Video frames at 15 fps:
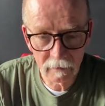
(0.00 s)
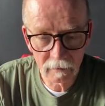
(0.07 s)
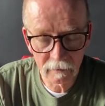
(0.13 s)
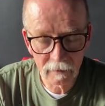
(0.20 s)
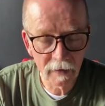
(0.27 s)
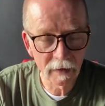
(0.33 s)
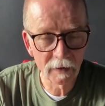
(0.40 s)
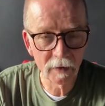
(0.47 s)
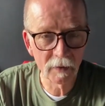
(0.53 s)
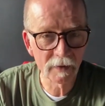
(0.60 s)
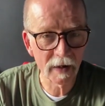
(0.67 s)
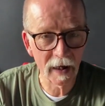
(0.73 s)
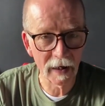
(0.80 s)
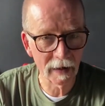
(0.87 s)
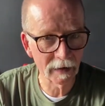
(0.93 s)
they'd use
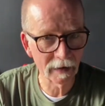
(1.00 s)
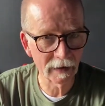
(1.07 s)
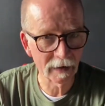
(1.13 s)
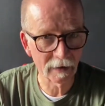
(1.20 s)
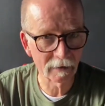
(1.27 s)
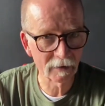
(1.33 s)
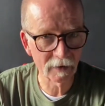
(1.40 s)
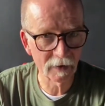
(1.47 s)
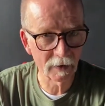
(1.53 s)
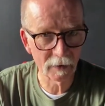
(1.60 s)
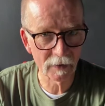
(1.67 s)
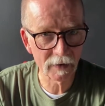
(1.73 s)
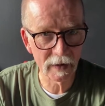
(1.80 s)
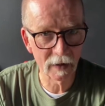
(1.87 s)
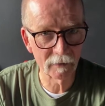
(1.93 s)
any
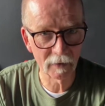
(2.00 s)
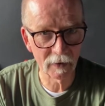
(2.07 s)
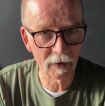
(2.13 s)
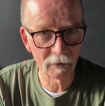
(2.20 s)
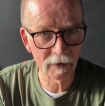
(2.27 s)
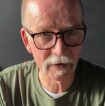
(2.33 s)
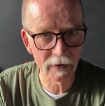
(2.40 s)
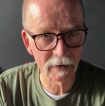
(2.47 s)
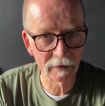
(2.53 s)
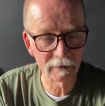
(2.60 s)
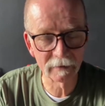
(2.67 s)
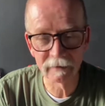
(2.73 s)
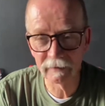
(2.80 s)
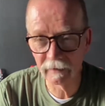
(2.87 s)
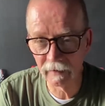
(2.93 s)
excuse to have a go at you.
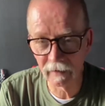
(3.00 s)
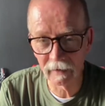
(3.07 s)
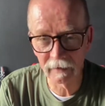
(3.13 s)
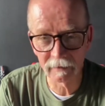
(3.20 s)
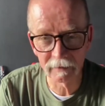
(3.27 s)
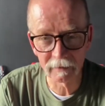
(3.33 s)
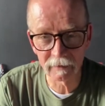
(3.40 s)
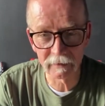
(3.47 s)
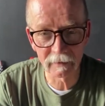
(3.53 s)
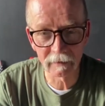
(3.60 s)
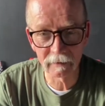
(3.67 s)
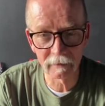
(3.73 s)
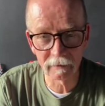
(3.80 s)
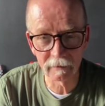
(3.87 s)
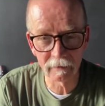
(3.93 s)
And
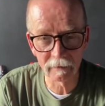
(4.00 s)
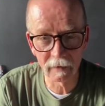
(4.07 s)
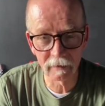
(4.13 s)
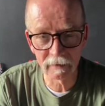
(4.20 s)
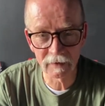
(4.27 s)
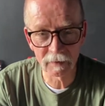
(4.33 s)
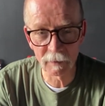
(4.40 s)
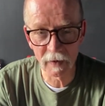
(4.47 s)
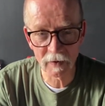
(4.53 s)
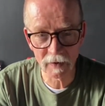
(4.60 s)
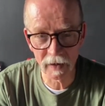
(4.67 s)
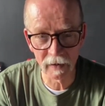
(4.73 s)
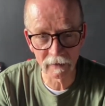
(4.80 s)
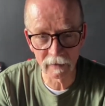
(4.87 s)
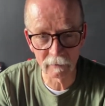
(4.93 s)
especially
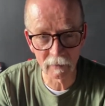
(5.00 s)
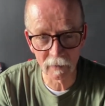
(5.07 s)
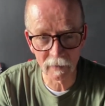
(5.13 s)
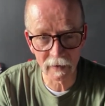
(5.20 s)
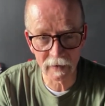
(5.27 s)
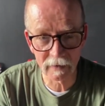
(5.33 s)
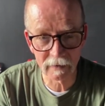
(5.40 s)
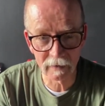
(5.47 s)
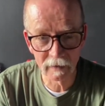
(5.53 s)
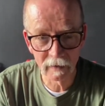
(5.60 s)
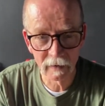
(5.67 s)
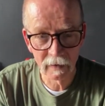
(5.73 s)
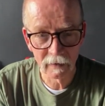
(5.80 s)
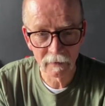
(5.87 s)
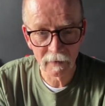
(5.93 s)
our number ones,
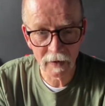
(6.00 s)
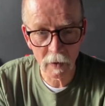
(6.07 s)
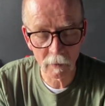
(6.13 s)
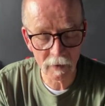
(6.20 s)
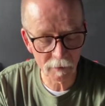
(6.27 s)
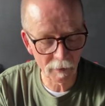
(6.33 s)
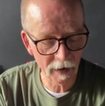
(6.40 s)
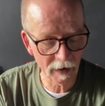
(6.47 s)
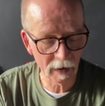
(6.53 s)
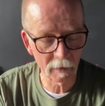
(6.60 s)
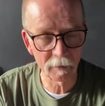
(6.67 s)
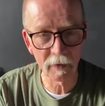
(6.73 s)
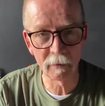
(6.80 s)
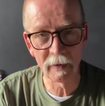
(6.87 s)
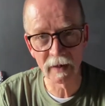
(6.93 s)
they'd always pick
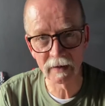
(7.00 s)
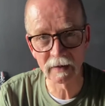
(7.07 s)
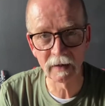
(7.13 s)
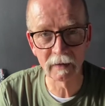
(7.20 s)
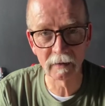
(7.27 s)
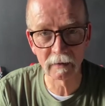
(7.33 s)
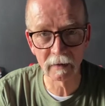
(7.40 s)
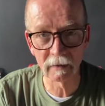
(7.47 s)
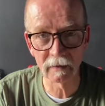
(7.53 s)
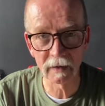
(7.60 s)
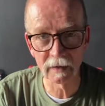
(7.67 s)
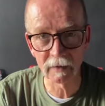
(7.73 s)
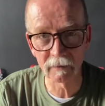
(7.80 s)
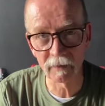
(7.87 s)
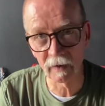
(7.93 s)
up your mess tins, and
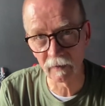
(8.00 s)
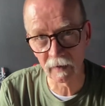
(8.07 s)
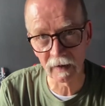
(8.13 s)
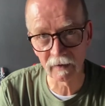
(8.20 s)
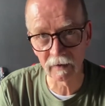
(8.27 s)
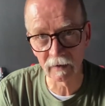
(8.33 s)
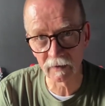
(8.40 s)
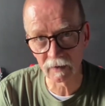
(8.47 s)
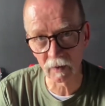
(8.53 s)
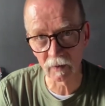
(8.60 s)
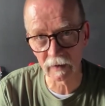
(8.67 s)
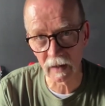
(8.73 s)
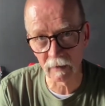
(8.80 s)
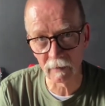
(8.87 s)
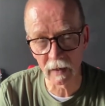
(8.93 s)
these are filthy, sort
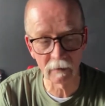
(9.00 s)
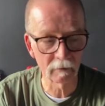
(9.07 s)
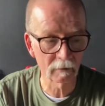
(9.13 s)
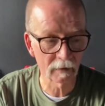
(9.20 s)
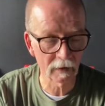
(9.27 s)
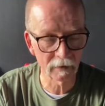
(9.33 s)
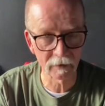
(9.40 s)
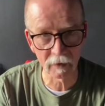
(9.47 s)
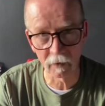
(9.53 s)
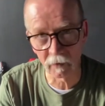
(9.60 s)
them out, they'd throw